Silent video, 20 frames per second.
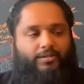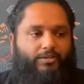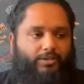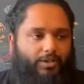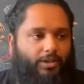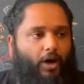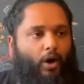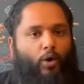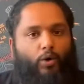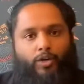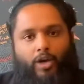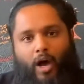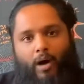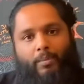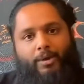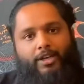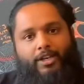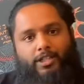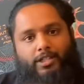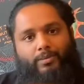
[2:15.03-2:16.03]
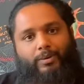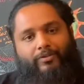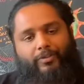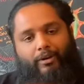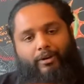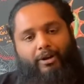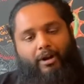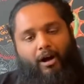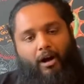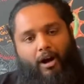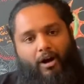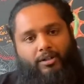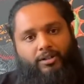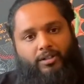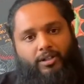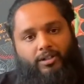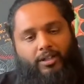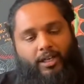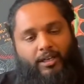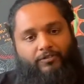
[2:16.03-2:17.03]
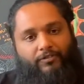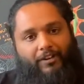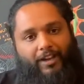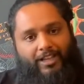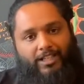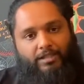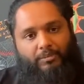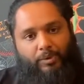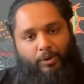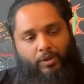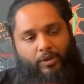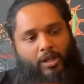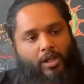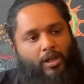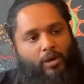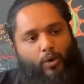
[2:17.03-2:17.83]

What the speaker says: Old armor used to be very hard and inflexible.